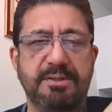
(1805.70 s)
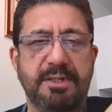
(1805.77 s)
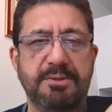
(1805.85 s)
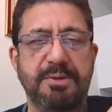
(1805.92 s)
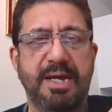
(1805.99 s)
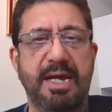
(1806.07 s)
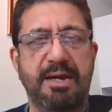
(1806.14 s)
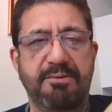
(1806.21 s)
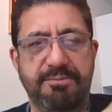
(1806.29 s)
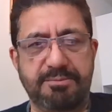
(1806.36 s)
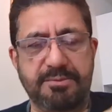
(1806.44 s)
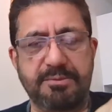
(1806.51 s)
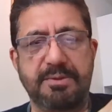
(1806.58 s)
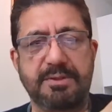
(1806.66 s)
that you have
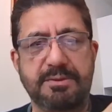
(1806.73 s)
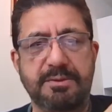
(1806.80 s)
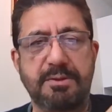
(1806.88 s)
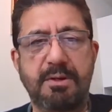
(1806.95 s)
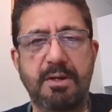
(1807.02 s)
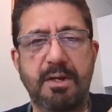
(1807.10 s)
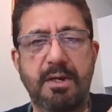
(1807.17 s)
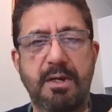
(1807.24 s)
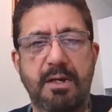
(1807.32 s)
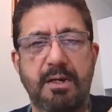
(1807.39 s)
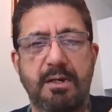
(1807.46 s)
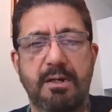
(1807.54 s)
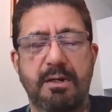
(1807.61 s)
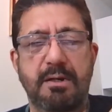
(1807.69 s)
towards your
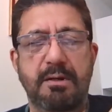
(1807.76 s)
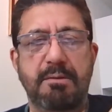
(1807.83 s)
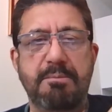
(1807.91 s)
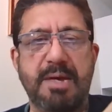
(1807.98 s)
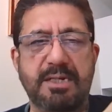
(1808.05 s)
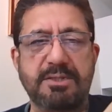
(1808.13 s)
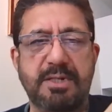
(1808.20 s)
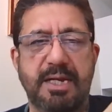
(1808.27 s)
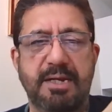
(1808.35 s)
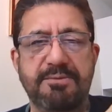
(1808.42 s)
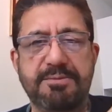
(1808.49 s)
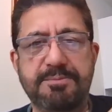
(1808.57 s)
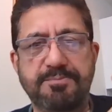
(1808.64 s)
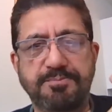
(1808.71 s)
marriage
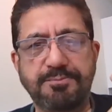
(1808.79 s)
life.